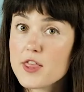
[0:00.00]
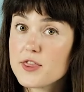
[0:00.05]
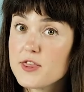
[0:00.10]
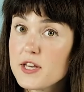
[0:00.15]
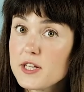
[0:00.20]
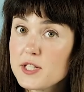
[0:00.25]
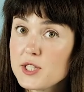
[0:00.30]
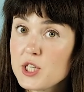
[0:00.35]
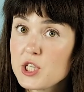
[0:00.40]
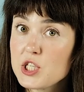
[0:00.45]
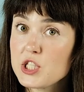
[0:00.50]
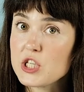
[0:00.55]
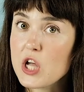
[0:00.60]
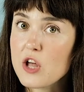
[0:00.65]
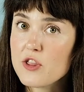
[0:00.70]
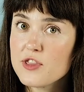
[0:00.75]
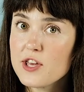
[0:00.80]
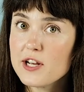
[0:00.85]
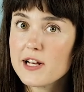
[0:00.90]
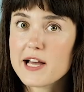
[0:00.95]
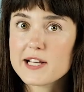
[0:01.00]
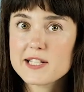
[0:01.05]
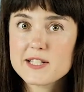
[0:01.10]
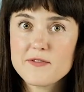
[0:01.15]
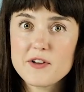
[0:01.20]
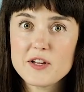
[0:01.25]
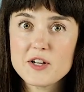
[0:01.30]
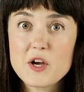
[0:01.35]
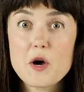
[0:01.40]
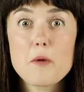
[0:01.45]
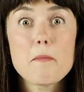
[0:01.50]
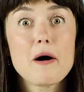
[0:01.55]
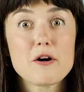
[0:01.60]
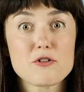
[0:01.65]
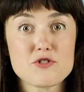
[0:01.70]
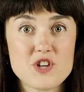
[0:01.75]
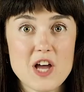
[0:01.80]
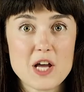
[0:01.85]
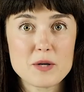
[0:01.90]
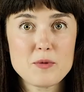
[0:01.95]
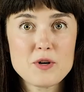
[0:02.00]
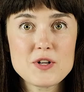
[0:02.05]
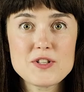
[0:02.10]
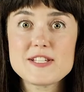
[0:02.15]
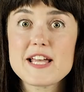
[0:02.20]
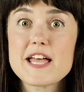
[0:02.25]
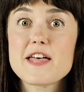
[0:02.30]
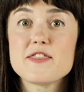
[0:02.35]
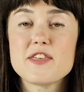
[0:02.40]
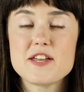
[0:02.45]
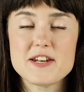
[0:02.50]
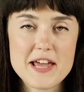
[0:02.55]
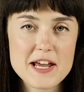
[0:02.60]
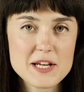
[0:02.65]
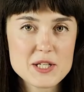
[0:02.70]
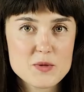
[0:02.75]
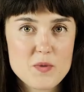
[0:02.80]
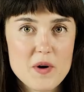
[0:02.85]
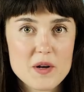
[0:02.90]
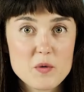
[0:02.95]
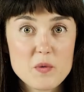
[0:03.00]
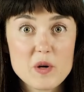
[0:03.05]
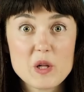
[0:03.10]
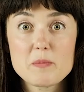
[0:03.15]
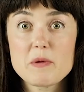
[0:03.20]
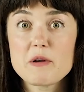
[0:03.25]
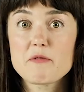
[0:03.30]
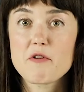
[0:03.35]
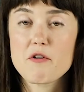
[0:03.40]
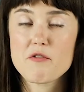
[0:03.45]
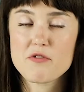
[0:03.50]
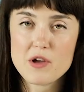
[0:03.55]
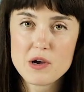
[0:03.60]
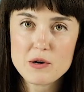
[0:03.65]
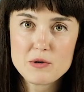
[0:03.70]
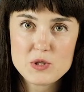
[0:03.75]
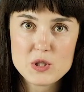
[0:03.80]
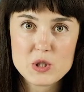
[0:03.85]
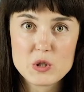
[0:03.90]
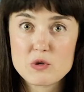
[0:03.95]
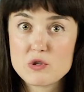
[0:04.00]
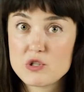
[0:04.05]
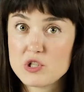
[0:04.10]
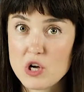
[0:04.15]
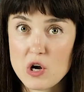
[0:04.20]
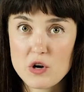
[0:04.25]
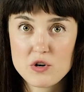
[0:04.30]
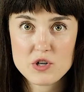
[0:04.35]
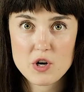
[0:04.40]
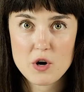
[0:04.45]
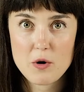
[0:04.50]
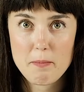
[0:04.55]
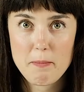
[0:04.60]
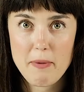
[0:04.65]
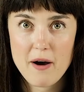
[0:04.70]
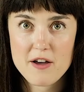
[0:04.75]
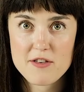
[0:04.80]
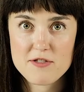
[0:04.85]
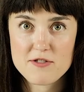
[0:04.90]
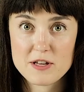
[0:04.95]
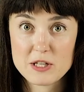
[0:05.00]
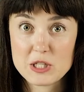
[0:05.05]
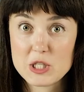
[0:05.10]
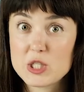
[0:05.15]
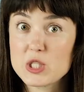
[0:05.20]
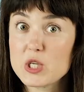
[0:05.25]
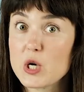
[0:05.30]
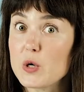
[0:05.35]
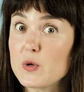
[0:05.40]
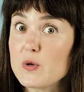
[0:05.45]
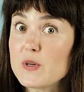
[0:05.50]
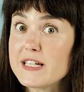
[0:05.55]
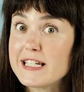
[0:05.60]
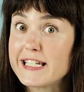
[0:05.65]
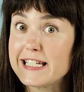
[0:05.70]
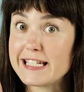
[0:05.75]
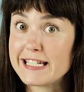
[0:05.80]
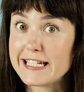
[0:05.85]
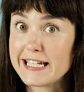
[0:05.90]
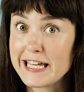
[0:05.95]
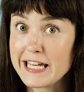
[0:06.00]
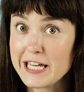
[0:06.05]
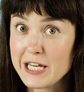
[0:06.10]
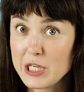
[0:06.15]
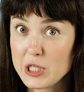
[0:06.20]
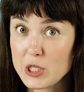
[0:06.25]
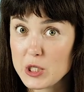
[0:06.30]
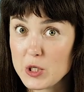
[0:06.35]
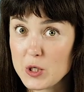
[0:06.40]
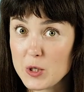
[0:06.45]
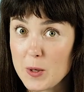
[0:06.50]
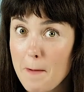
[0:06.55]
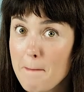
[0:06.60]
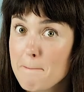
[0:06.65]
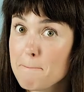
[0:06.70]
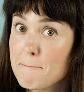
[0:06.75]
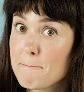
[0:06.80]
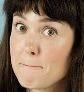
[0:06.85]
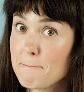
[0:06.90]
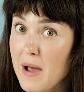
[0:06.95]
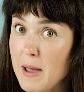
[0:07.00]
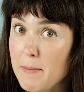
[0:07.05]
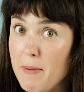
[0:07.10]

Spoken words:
This is not the last video about chatbots, and the next one will be for those who don't know Python, so see you! Bye